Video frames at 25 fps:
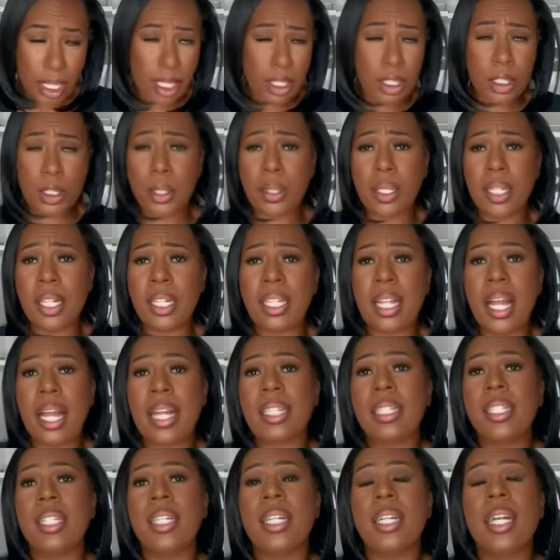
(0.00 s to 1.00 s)
So they're like,
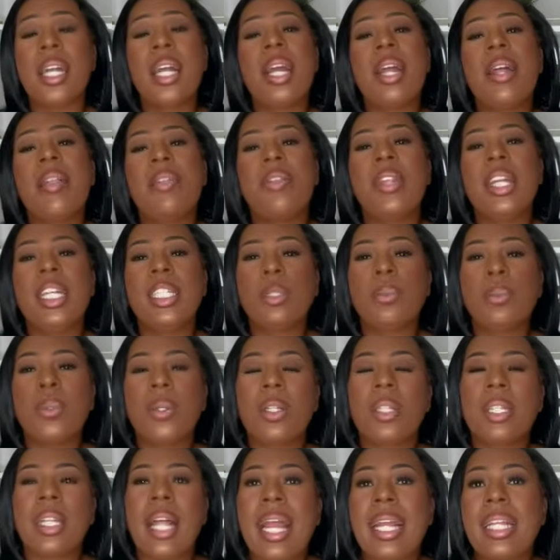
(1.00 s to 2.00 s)
look, this
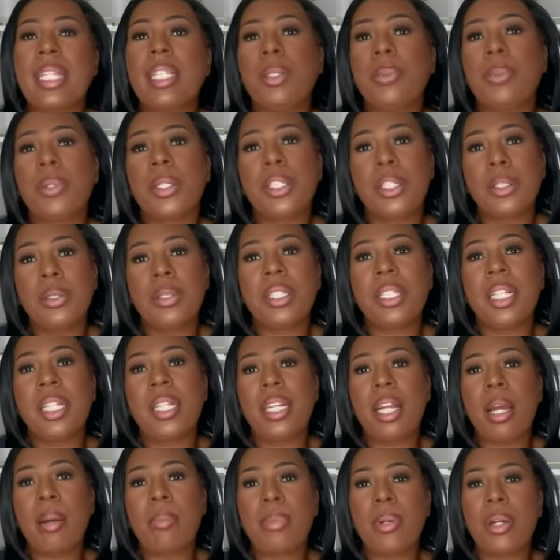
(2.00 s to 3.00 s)
will likely reduce the
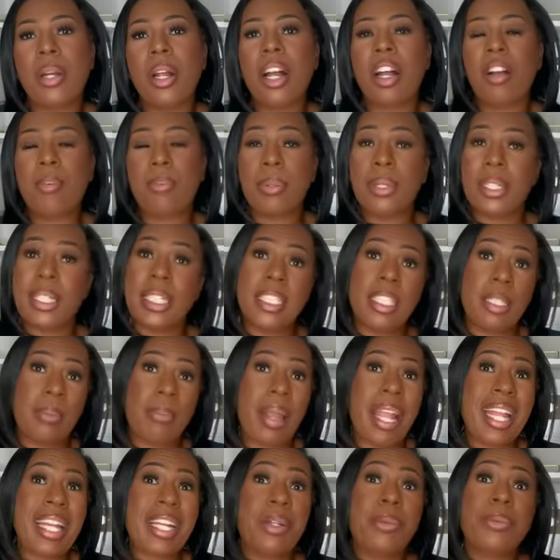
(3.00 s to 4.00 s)
number of
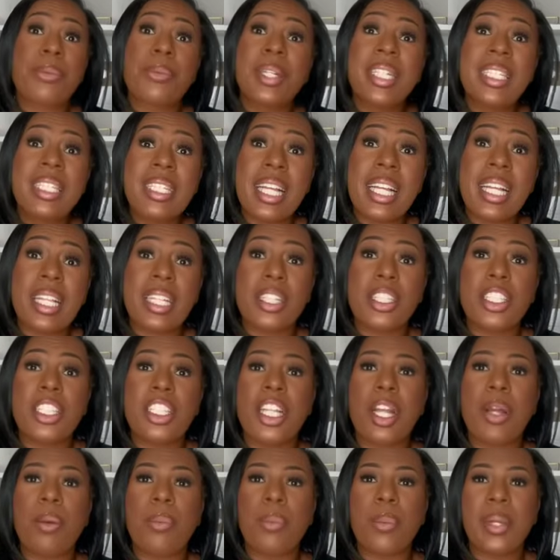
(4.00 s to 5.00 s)
participating retailers
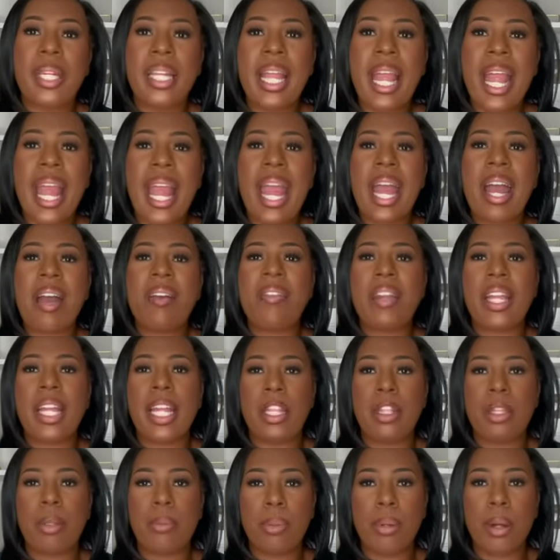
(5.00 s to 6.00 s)
that we have
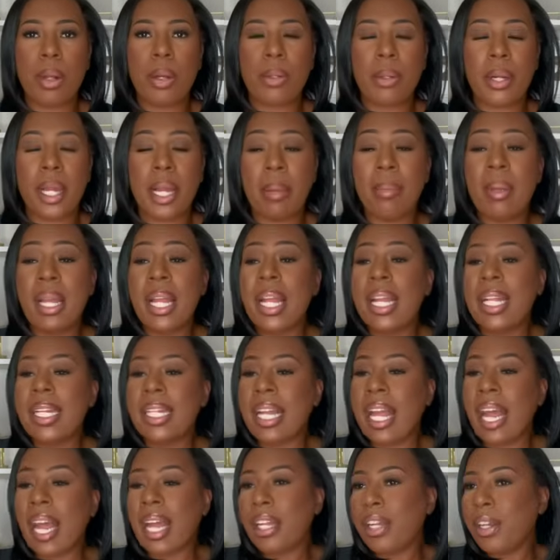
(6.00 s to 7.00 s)
in the program.
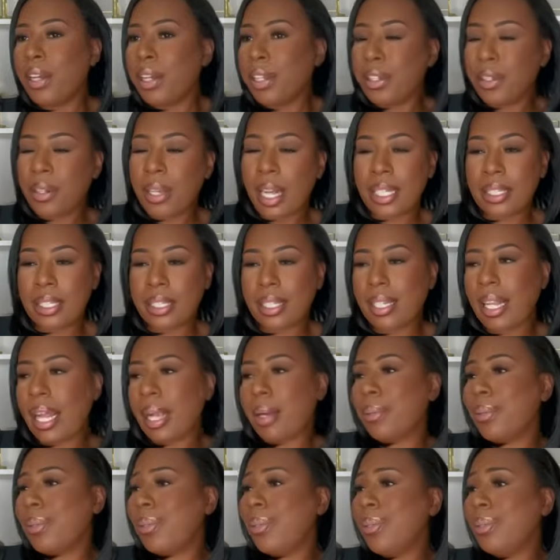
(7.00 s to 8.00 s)
Now, I know you guys are
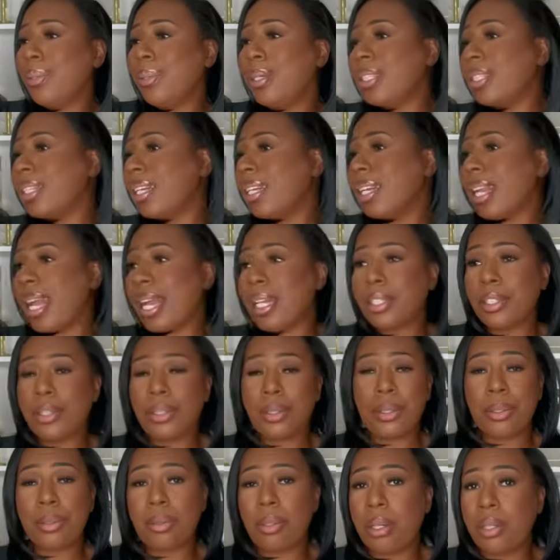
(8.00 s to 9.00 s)
like, well, who is the
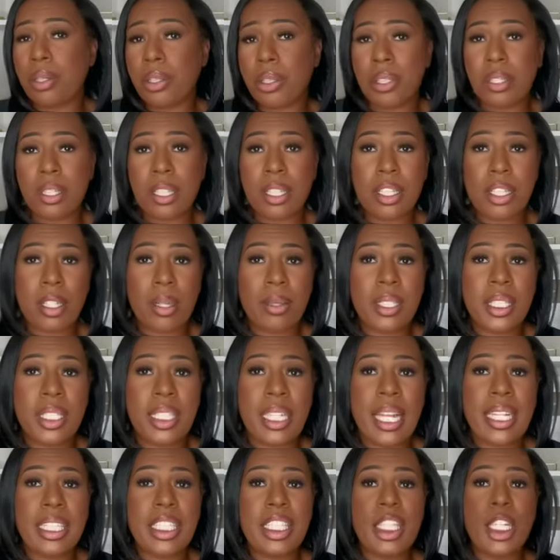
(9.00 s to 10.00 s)
National Grocers
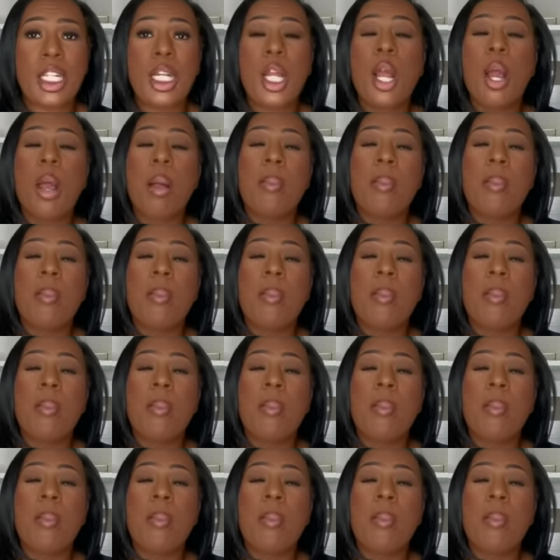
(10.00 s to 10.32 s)
Association?